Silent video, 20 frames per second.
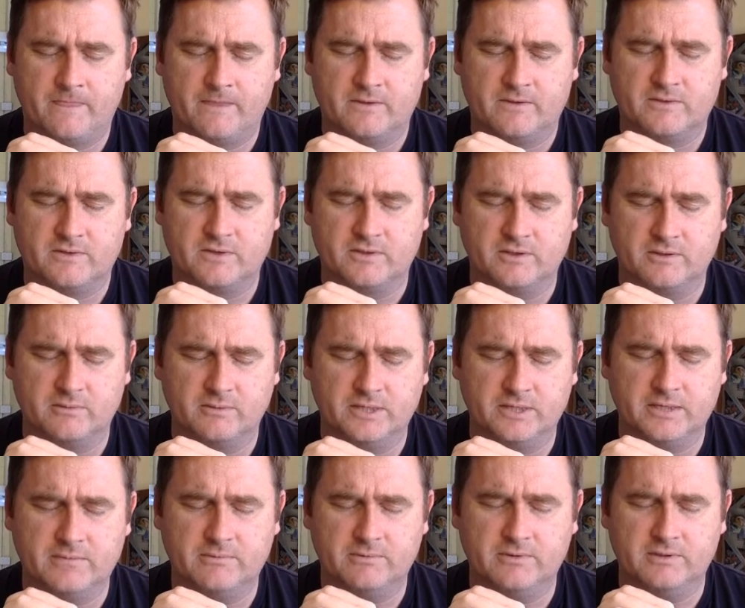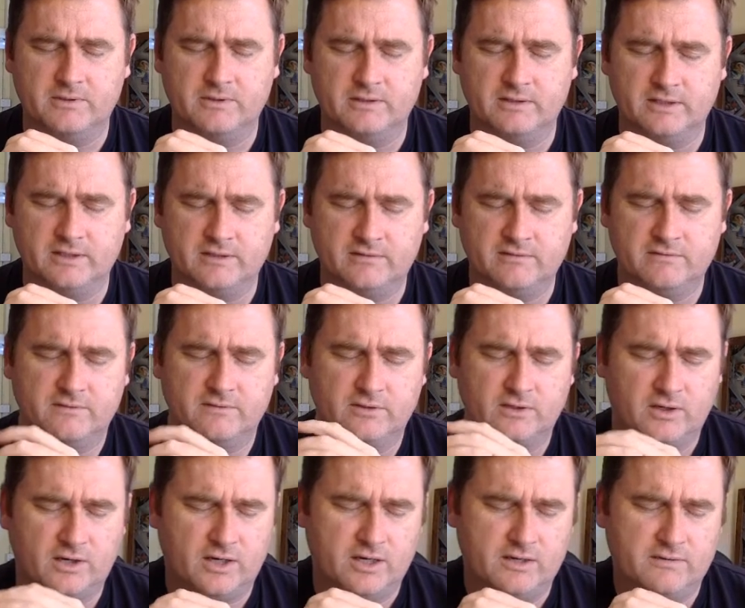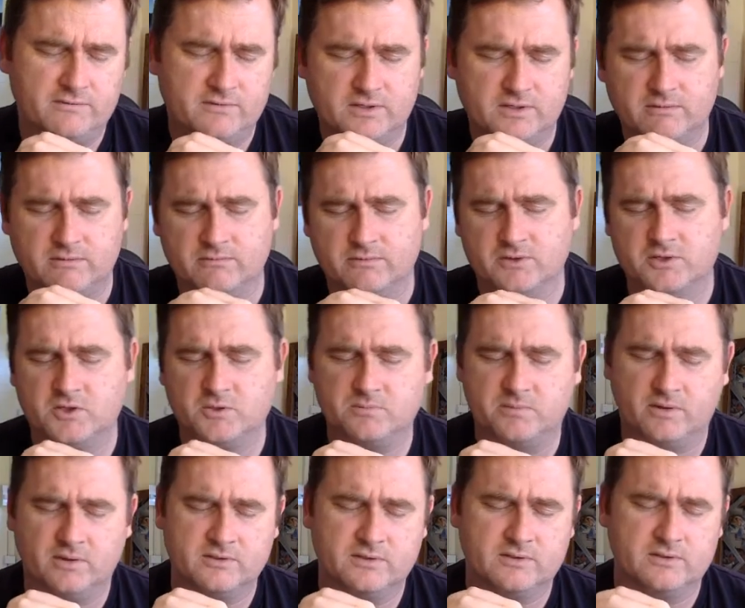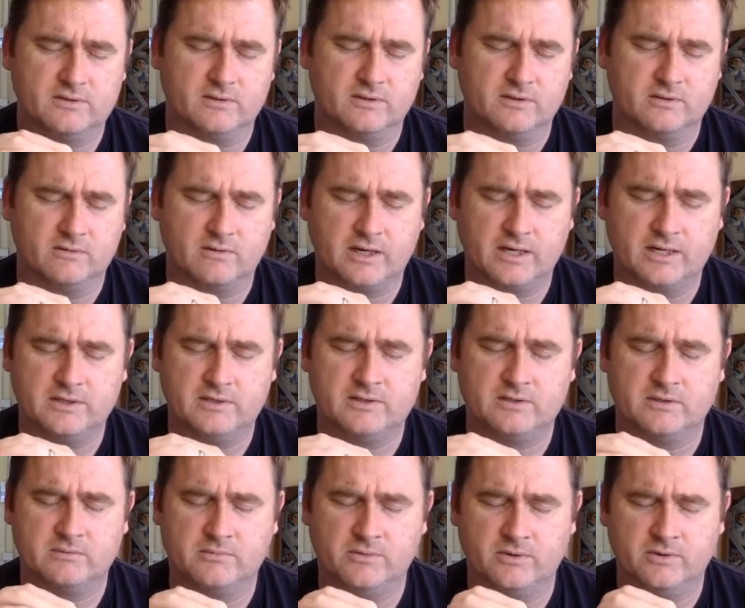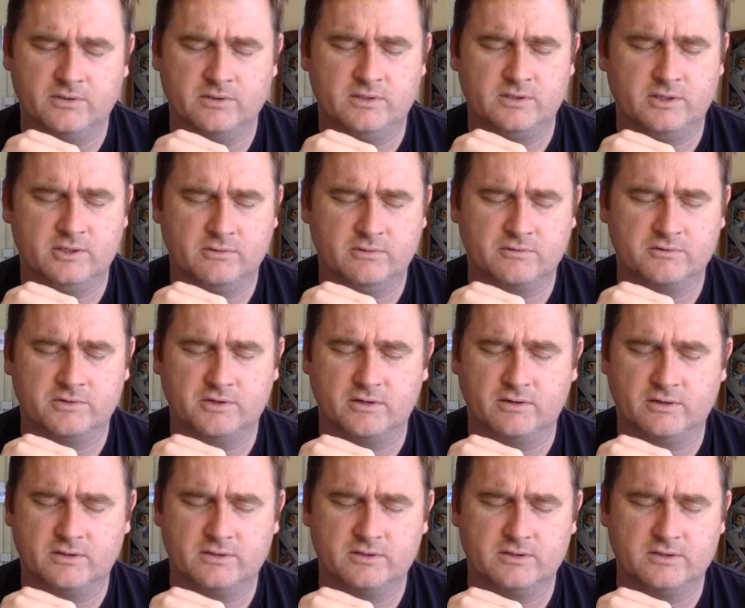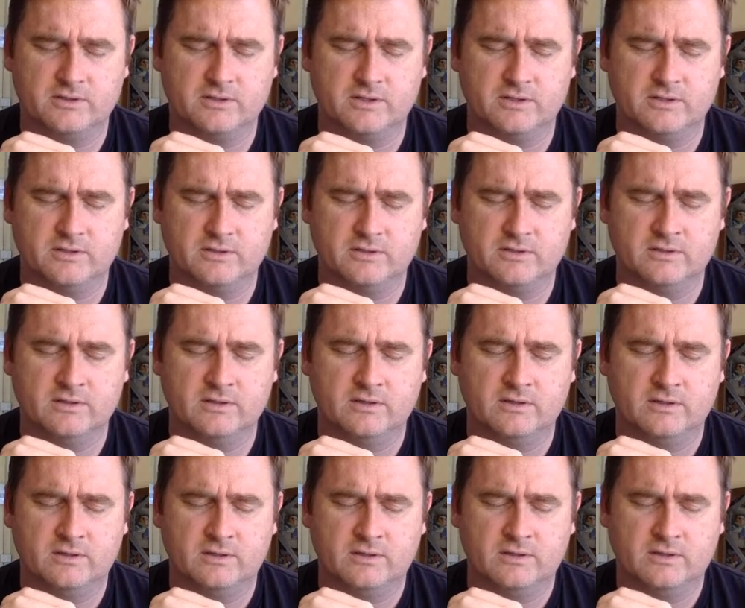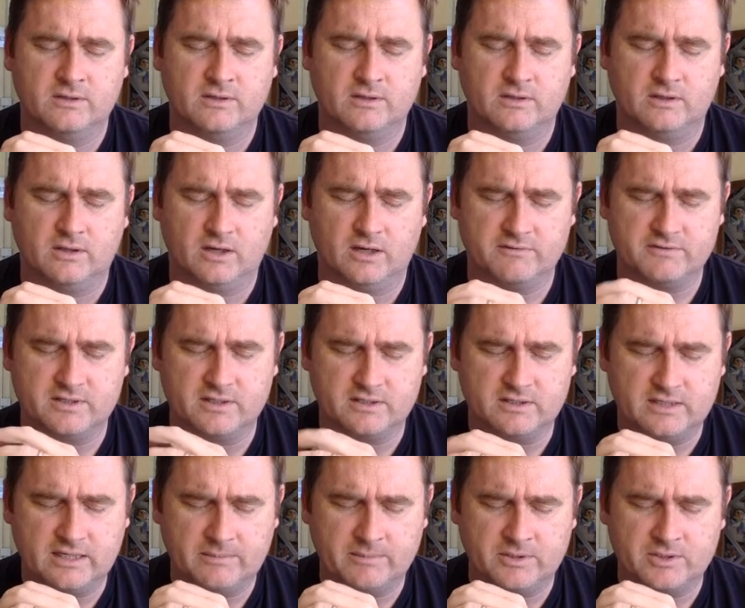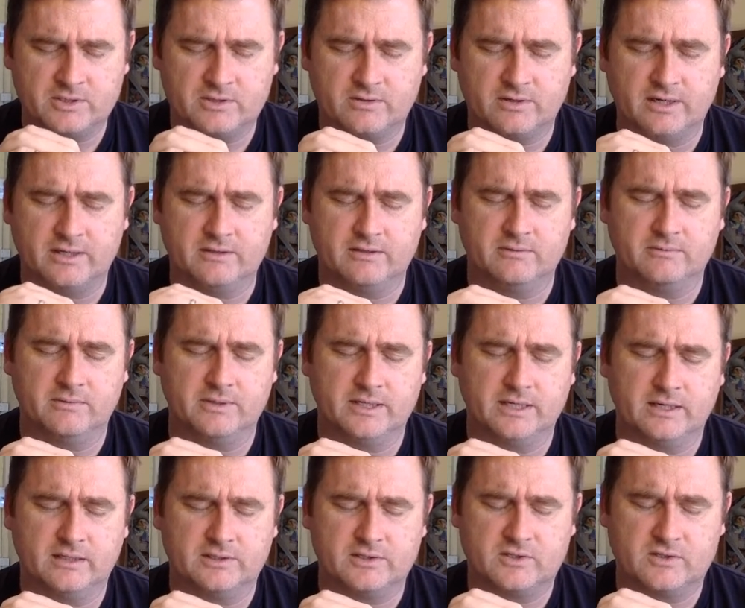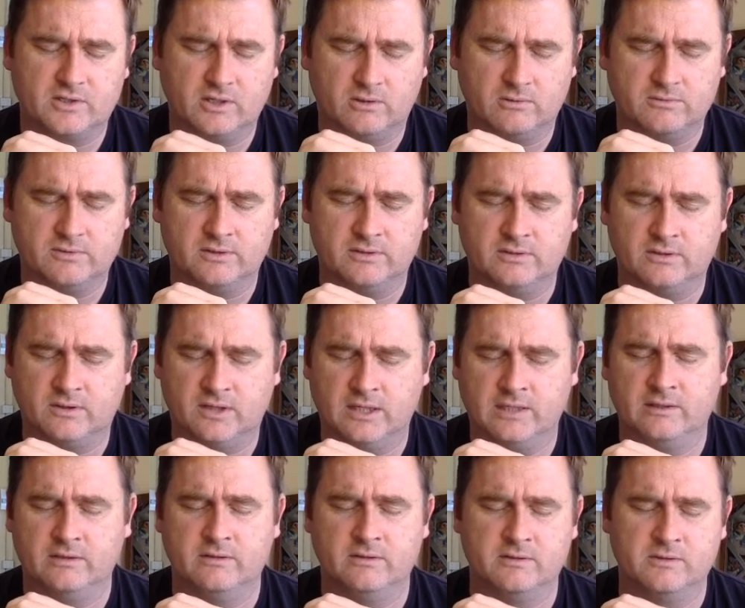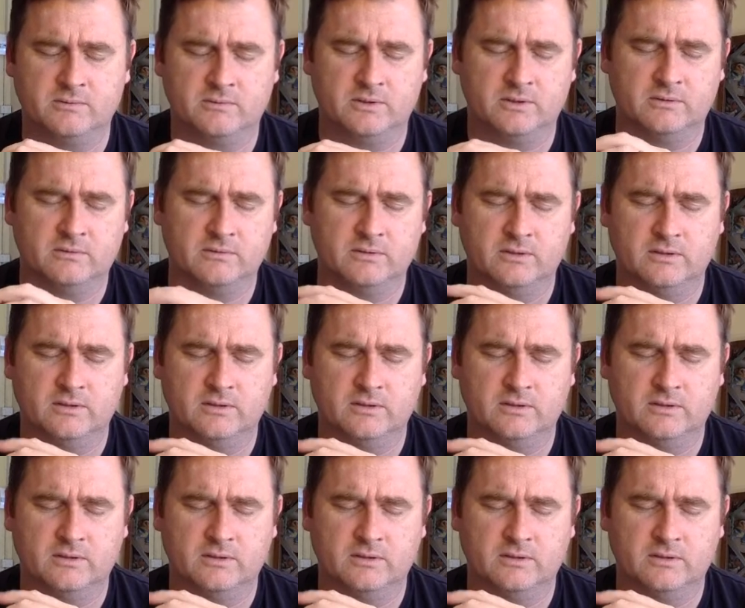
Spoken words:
So that we would live lives in response to the grace and mercy you have shown us in Jesus. Lives that demonstrate that we are salt and light in this world.